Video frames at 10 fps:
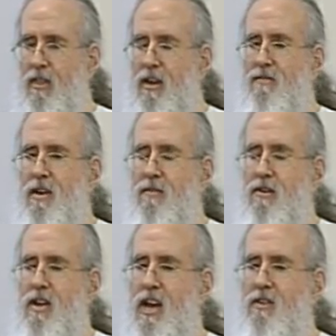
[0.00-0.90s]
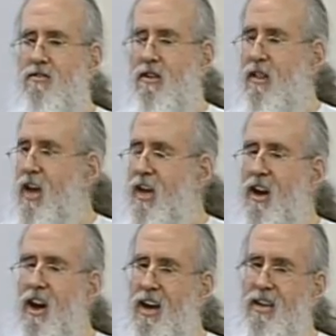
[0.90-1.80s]
And they've never and tasted so like
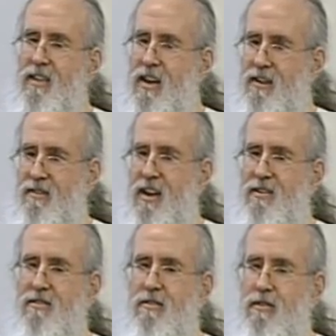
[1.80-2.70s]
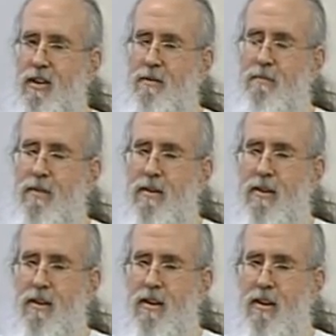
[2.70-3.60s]
Haagen Dazs ice cream.
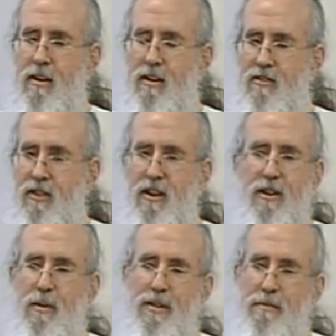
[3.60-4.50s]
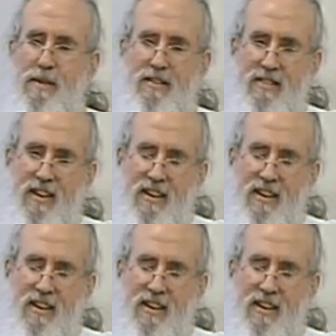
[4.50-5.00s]
So, so they don't know what they're missing.